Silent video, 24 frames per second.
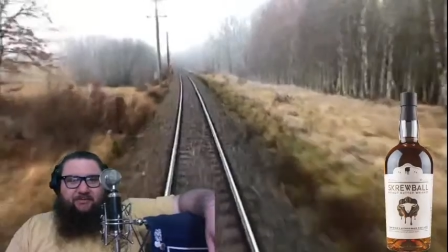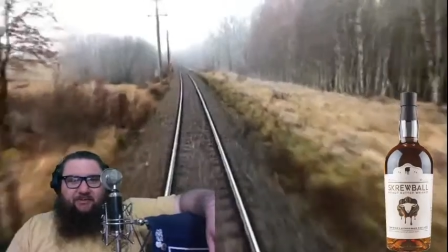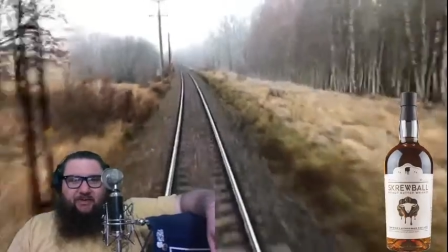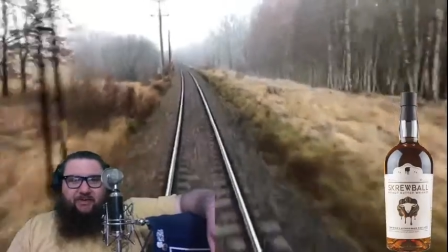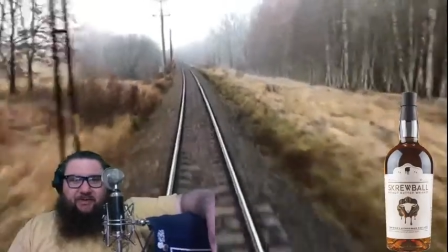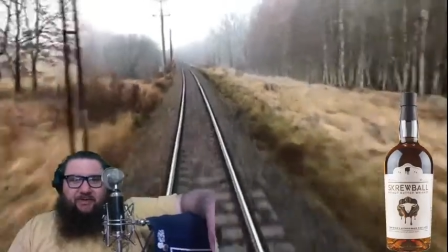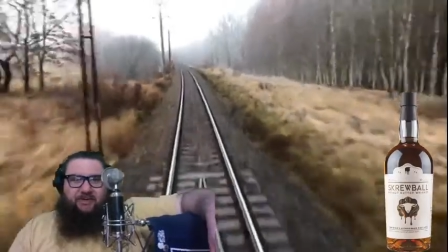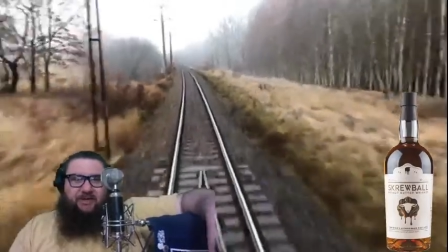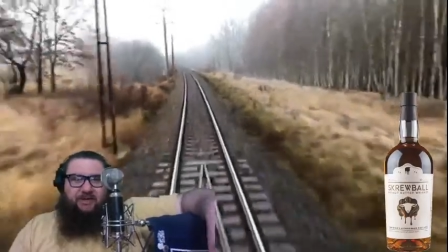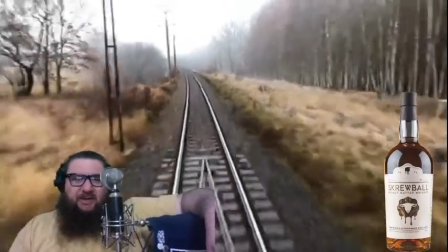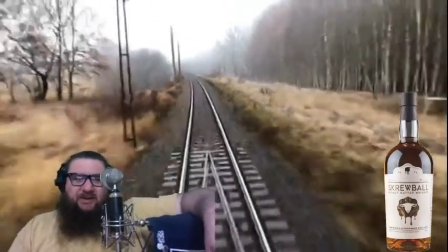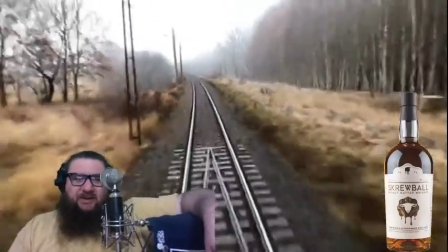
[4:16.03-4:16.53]

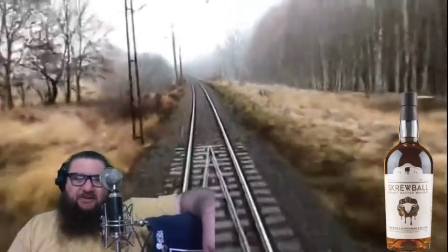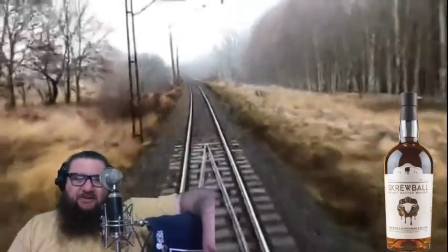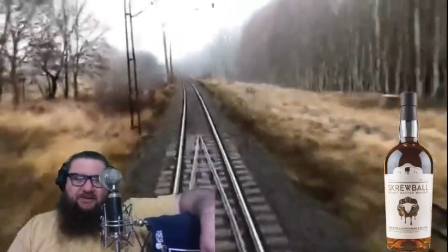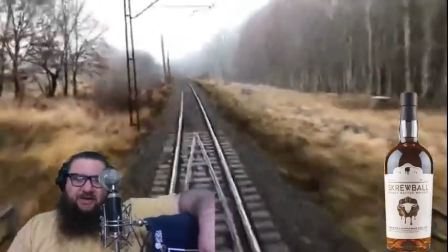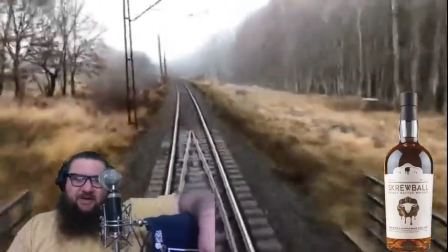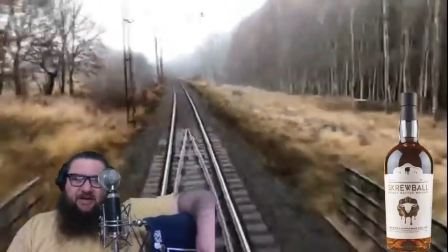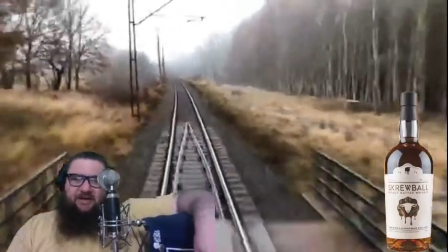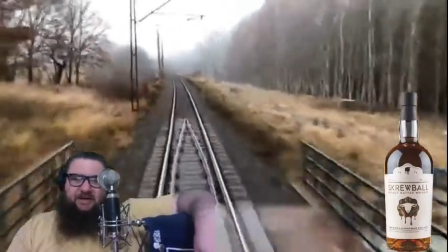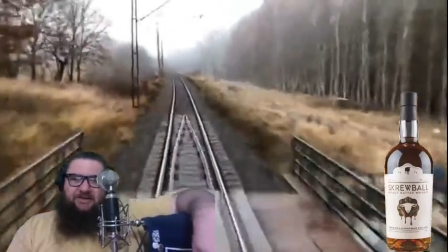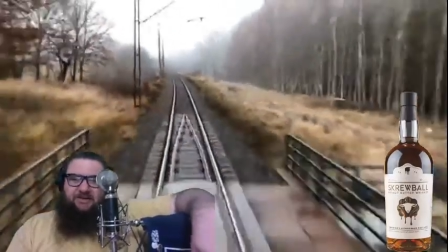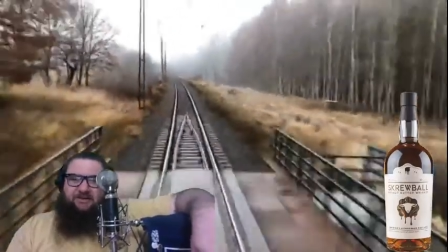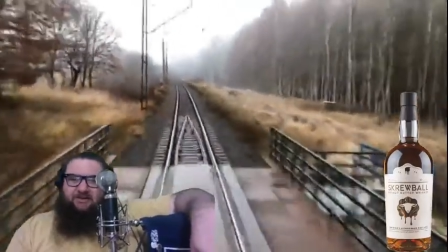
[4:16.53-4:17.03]
rolling down the
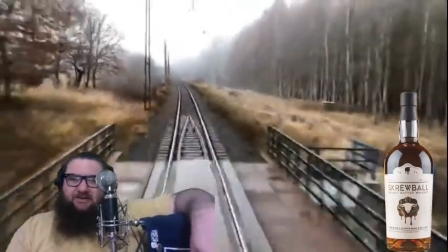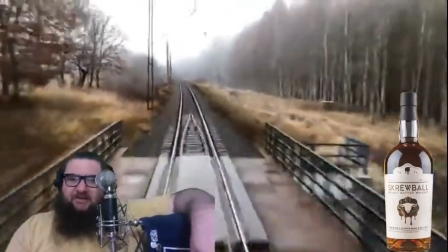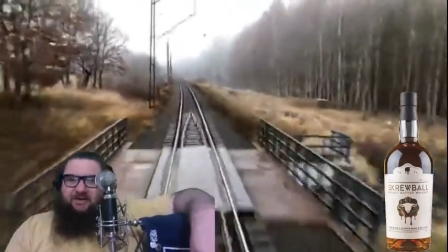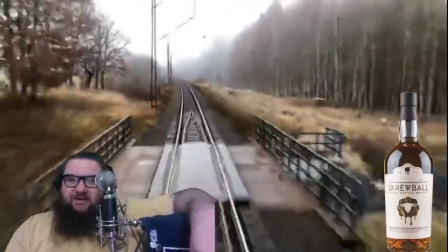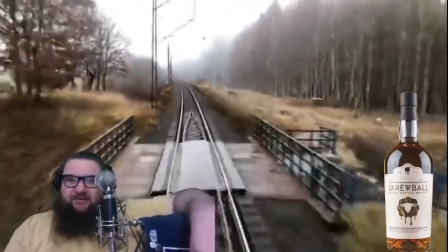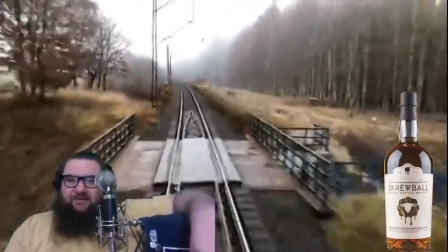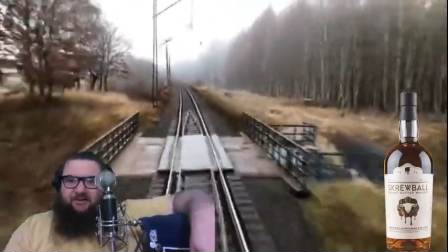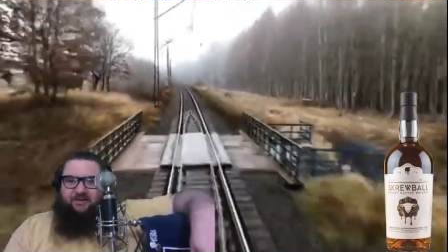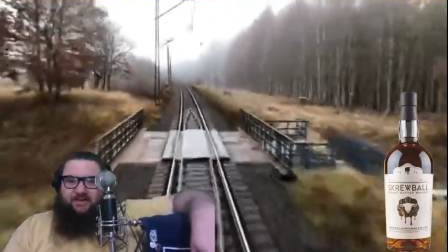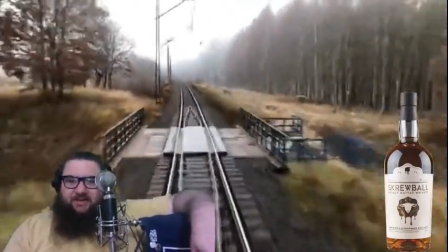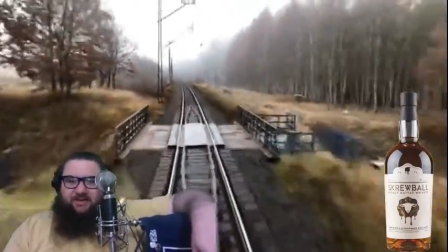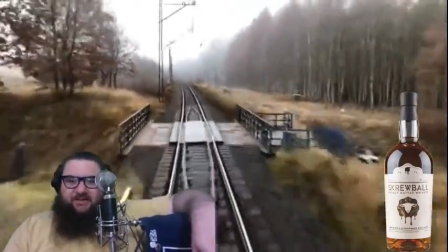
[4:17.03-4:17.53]
tracks, as the
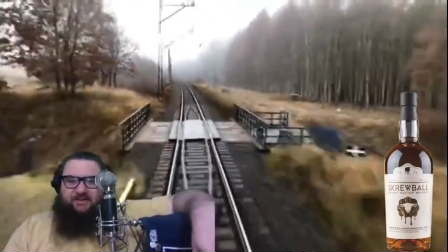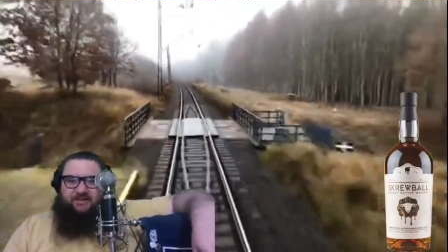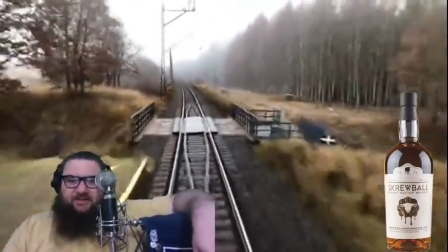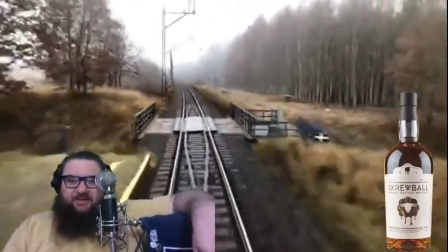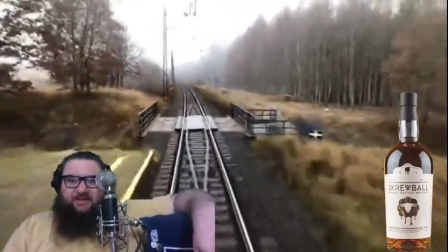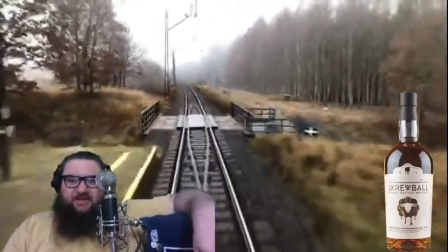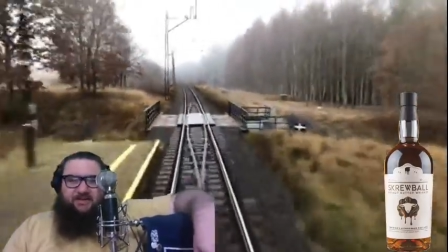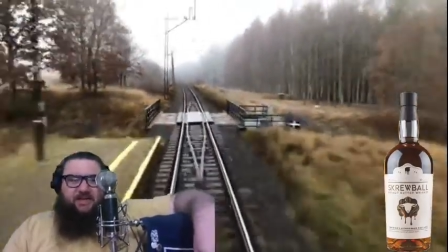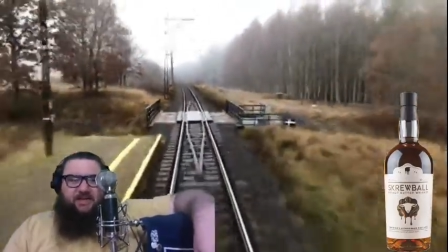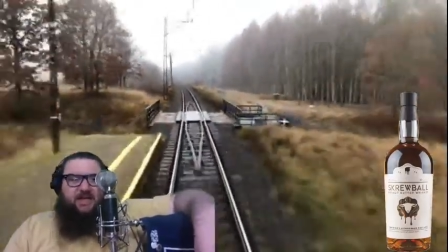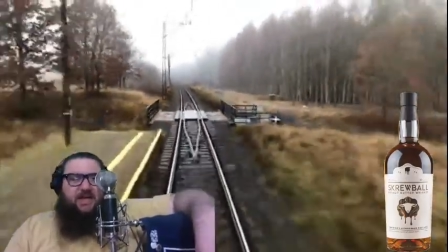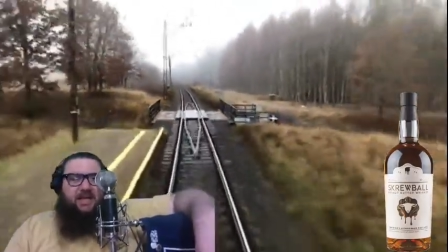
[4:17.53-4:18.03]
Grateful Dead
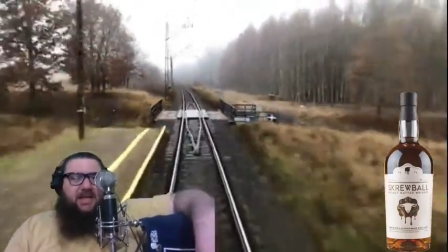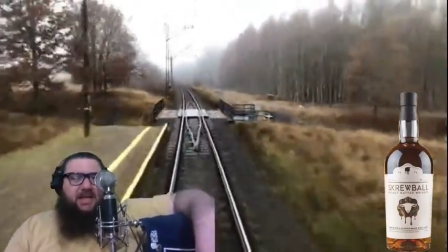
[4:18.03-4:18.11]
says.